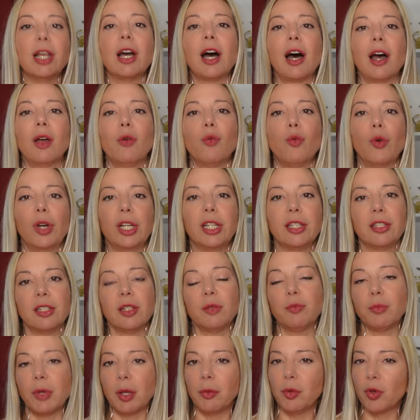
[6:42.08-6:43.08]

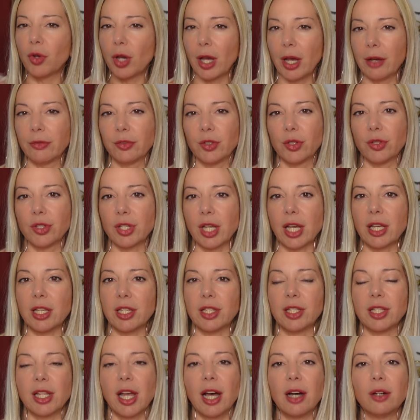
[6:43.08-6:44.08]
high-waisted, maybe you have to
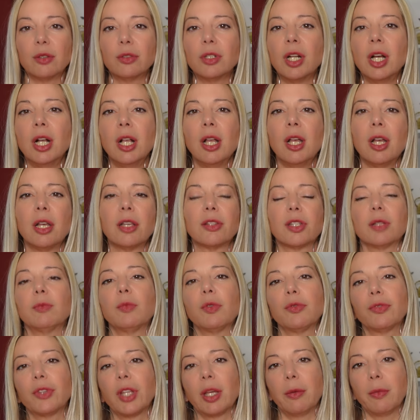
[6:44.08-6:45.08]
size down.
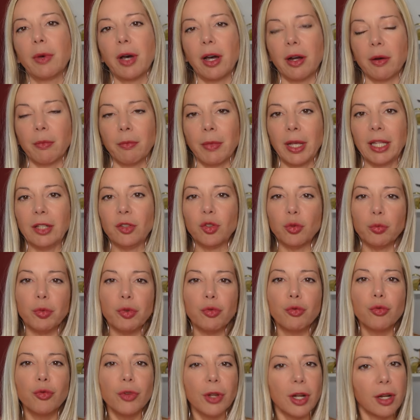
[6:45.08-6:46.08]
Some of them are meant to
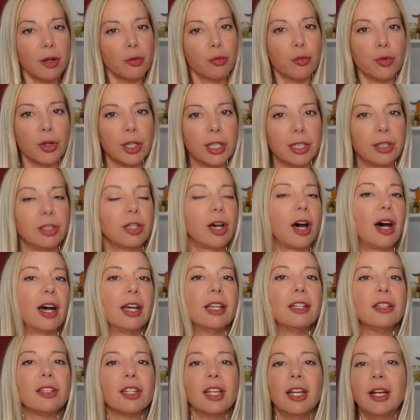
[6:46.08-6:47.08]
be really, really
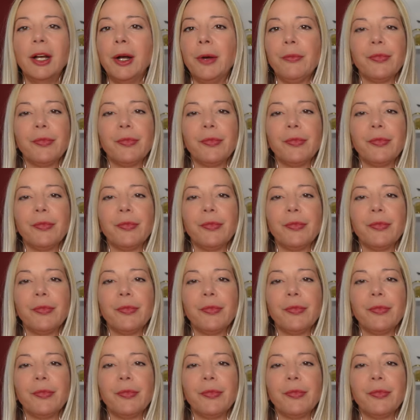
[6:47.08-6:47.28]
tight.